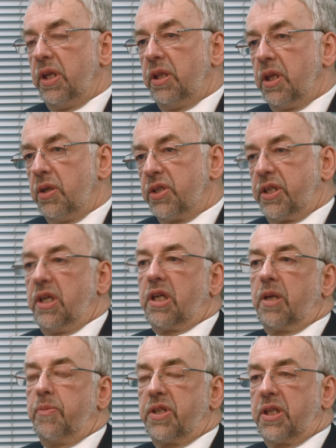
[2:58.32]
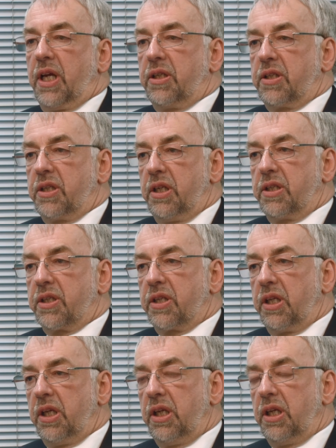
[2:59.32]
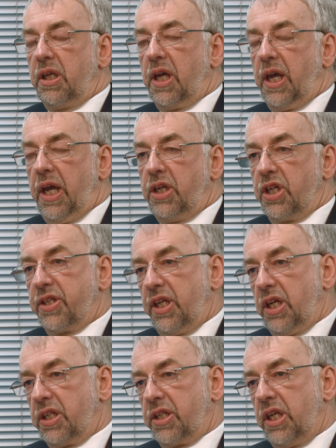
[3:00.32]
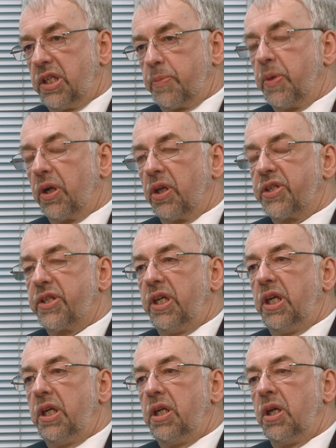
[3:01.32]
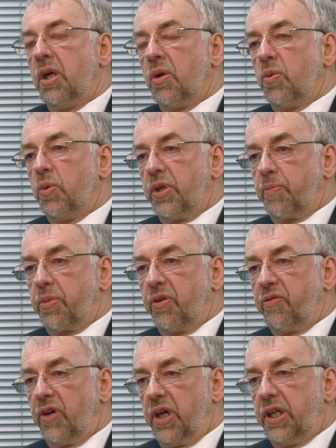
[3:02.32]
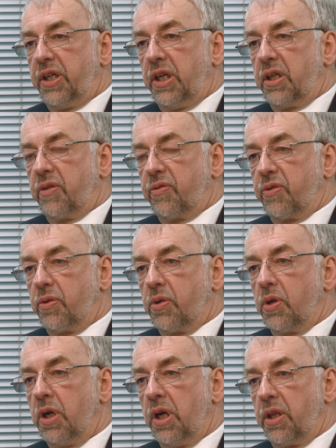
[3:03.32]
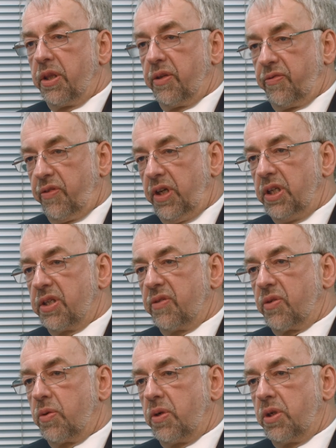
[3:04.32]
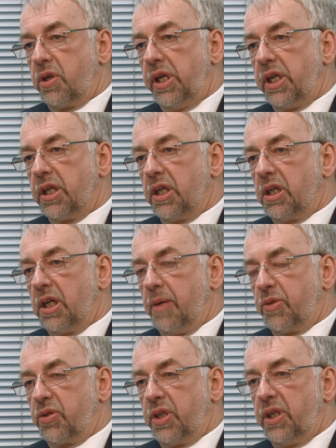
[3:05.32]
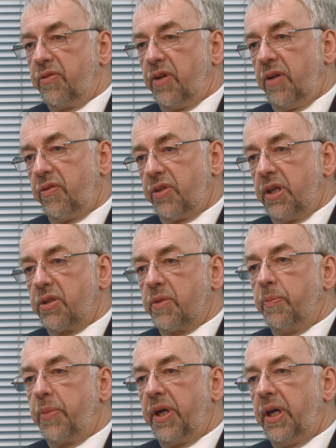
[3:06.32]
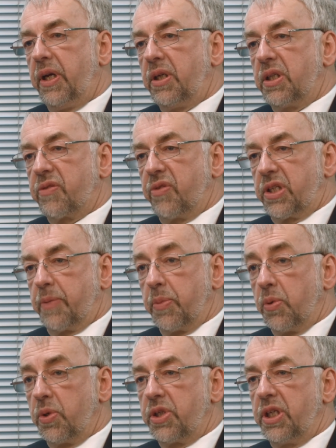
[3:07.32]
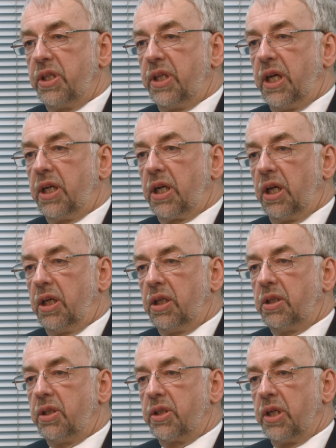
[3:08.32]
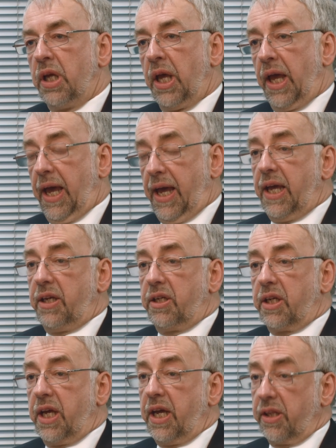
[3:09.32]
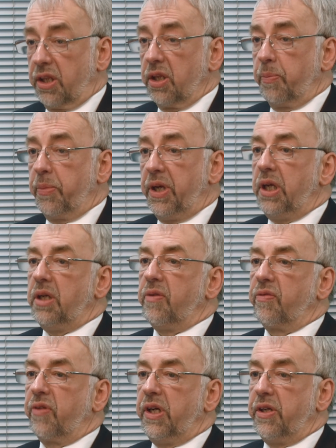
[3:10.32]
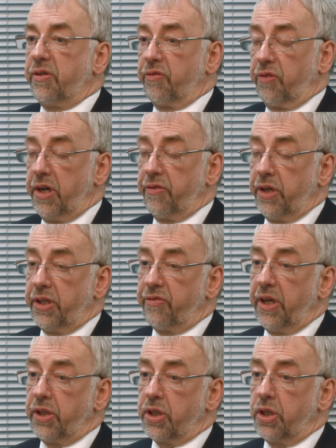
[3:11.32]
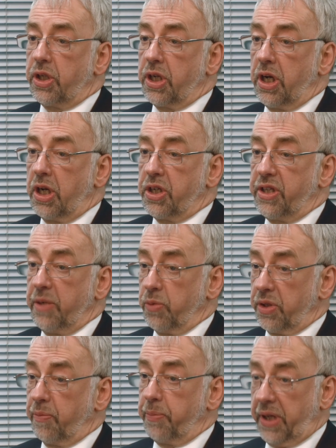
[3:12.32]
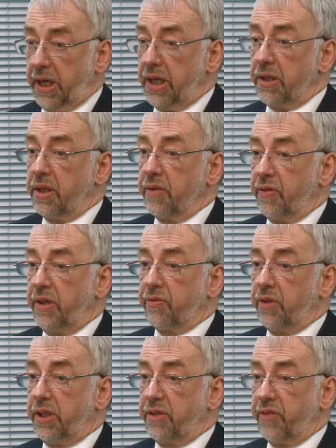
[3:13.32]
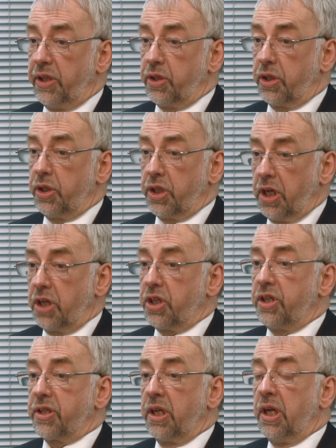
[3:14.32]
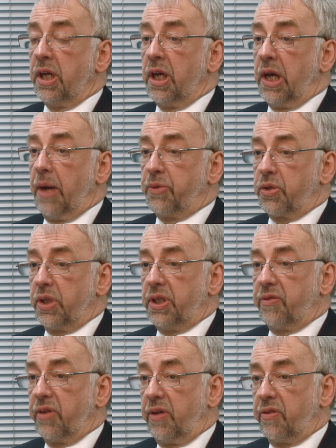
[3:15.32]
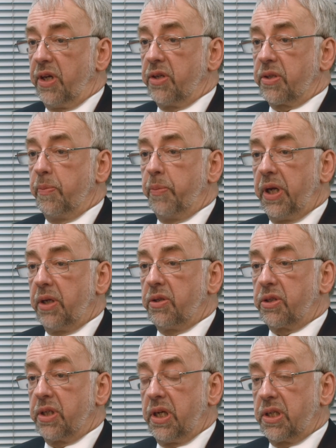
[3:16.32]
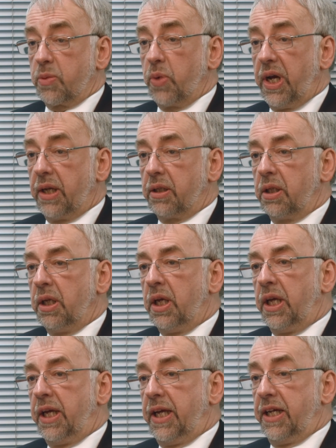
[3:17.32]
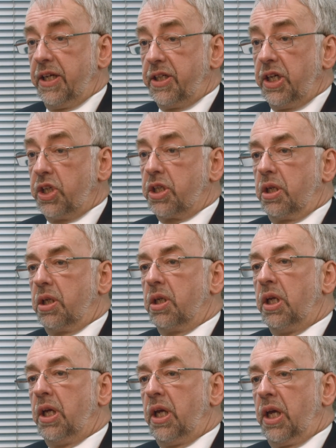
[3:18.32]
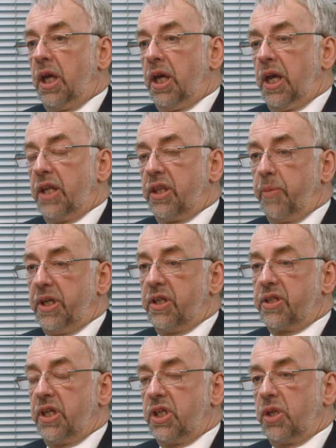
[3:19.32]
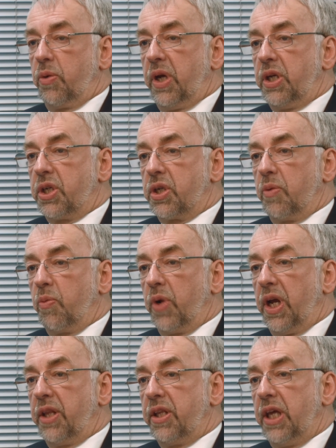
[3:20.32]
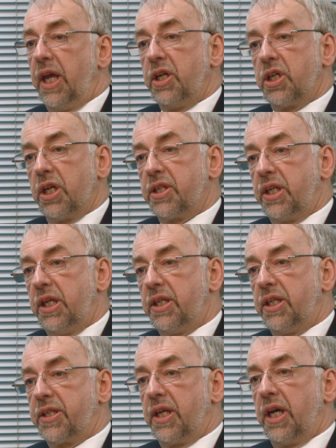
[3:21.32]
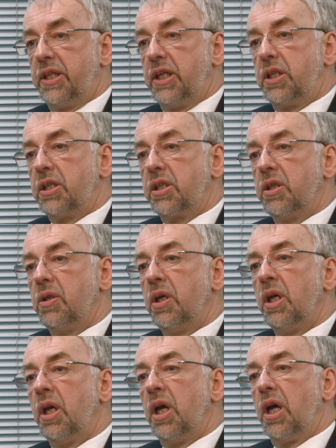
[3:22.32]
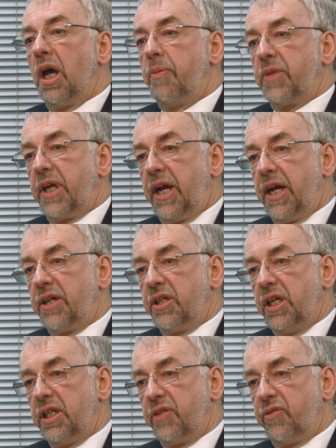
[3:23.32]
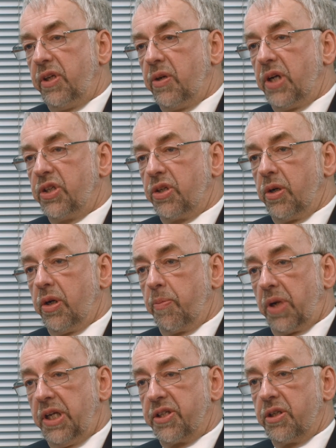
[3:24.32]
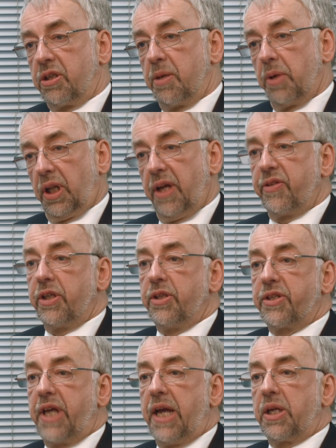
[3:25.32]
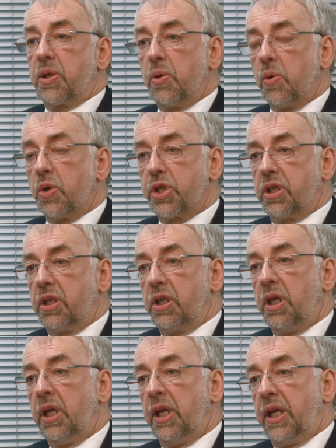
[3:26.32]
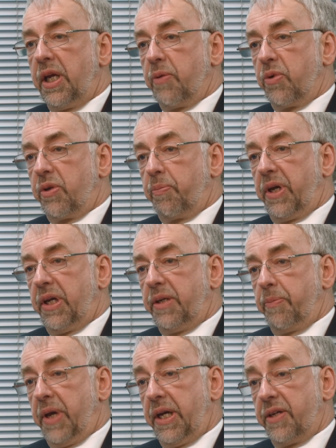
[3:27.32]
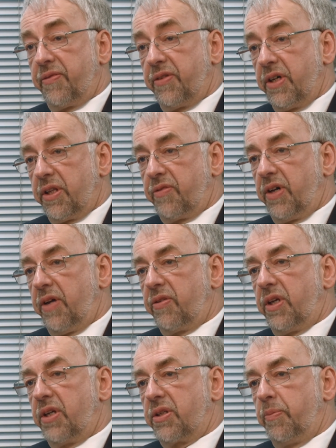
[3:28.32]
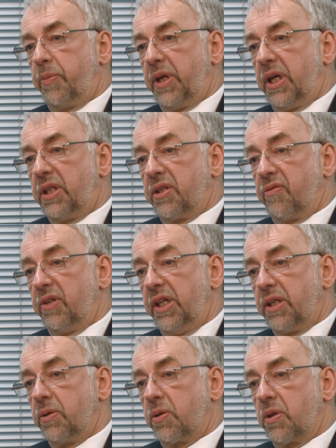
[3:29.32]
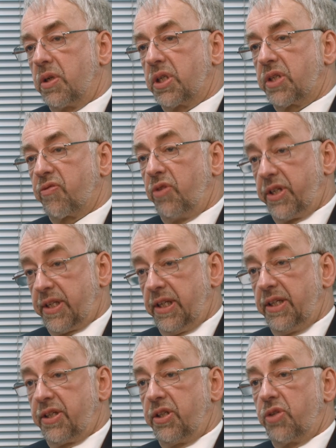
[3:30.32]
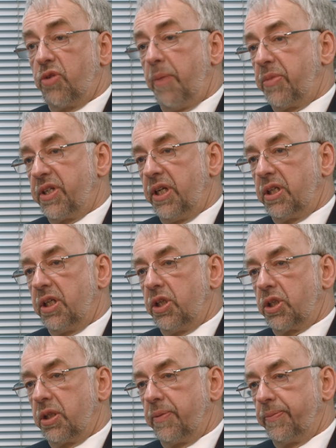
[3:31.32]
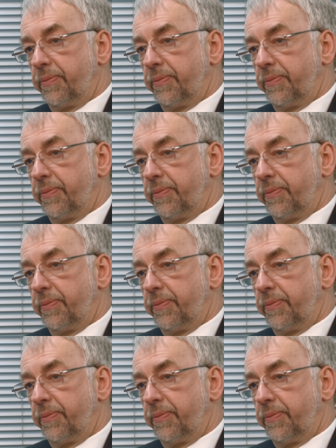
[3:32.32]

in those circumstances, the H S E Assist policy would have provided for the fees of Quadriga up to twenty-five thousand pounds for supporting that client, and had there been free, free for intervention charges, it would have paid the fee for intervention charges up to twenty-five thousand pounds as well. In addition, had there been a situation where the H S E decided to um, carry out an interview under Police and Criminal Evidence Act caution, it would have paid, paid a further five thousand pounds of legal costs for a solicitor's representation.